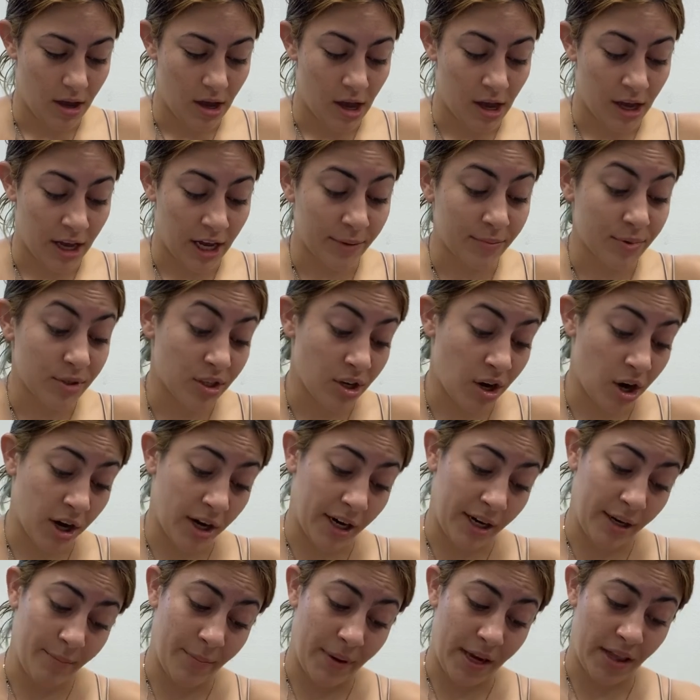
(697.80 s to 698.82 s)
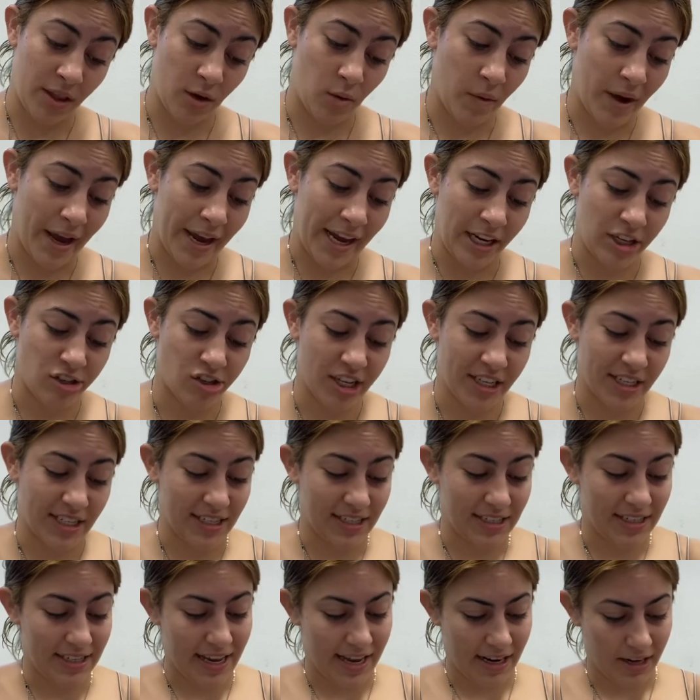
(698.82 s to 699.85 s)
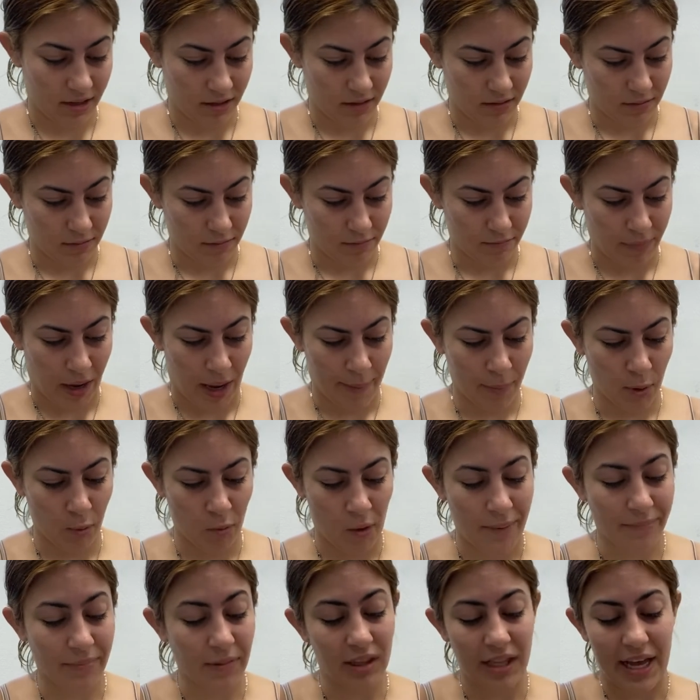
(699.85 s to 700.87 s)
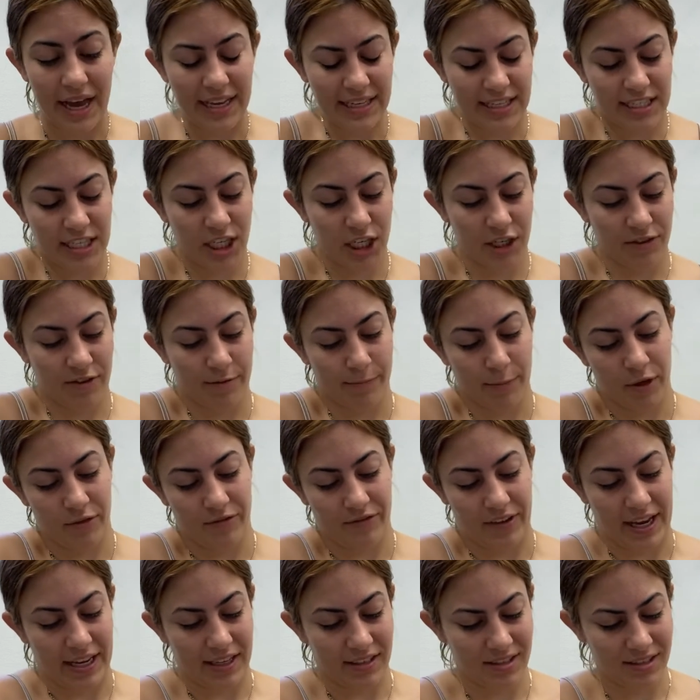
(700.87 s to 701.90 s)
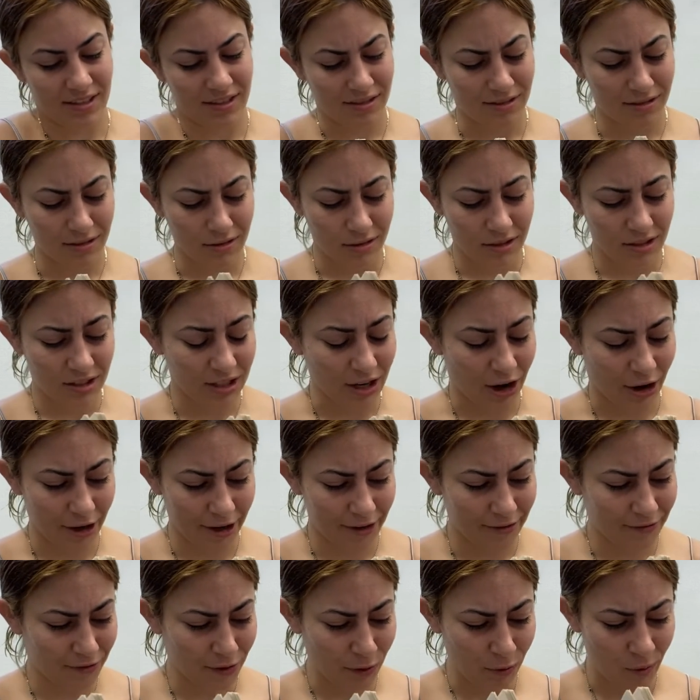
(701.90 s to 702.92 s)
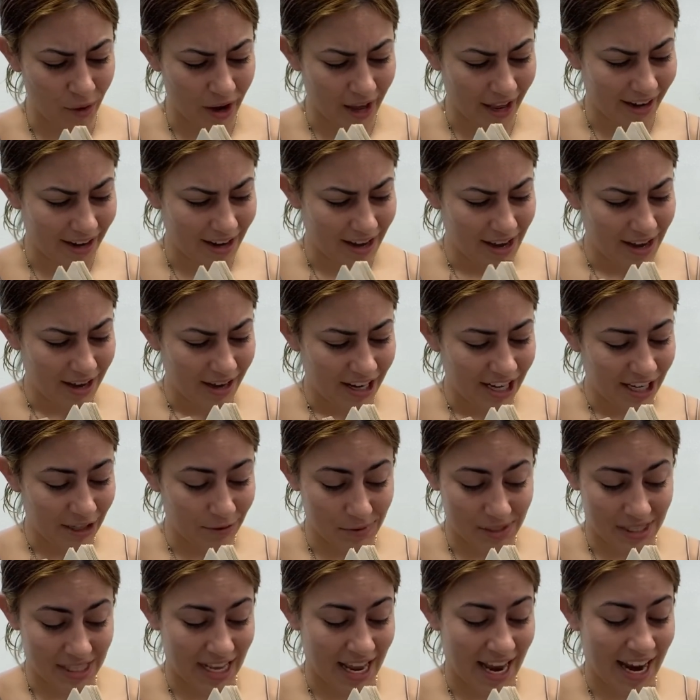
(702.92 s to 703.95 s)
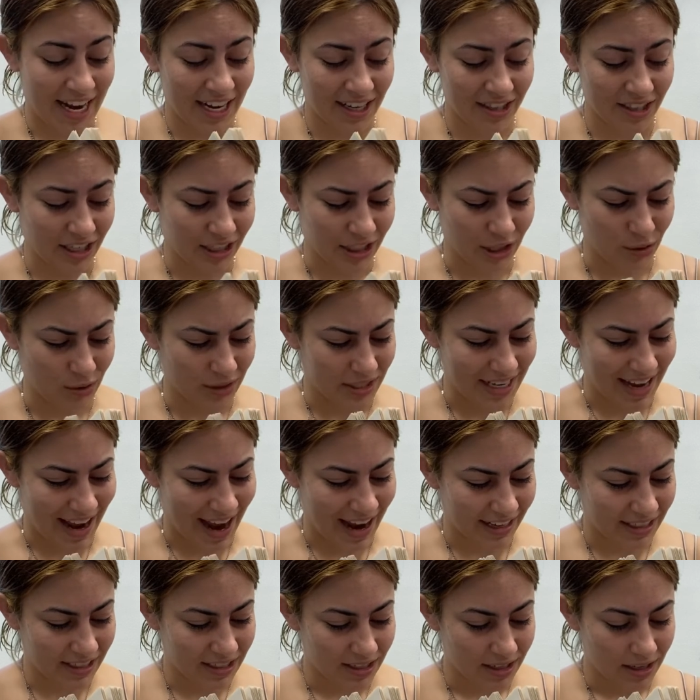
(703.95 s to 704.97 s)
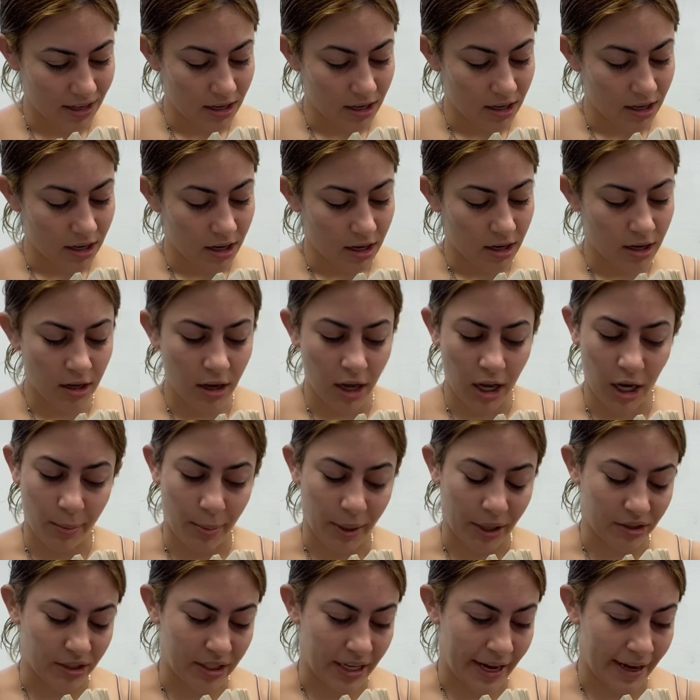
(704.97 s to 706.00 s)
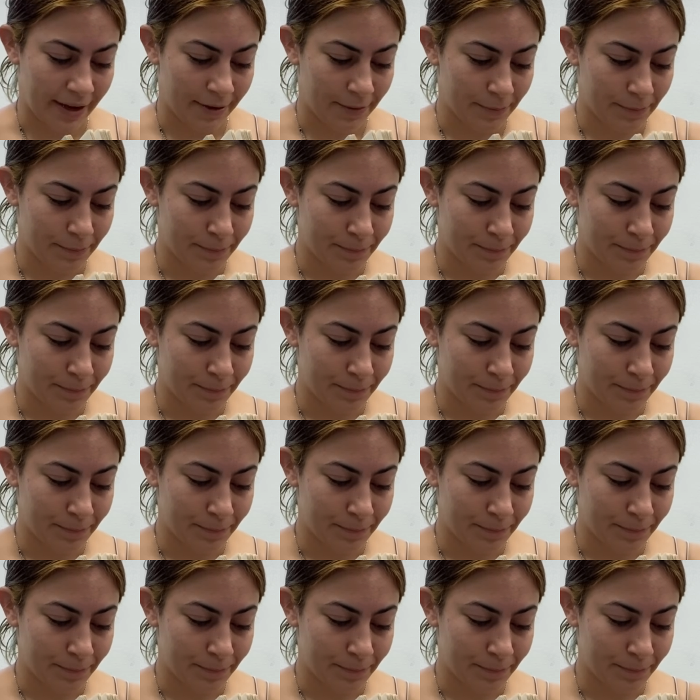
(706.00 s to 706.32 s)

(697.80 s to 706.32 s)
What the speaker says: "I'm sorry, by the way," Jason said. Piper wiped the last tear from her face. "Sorry for what? It was the Adelon who attacked." "Not about that."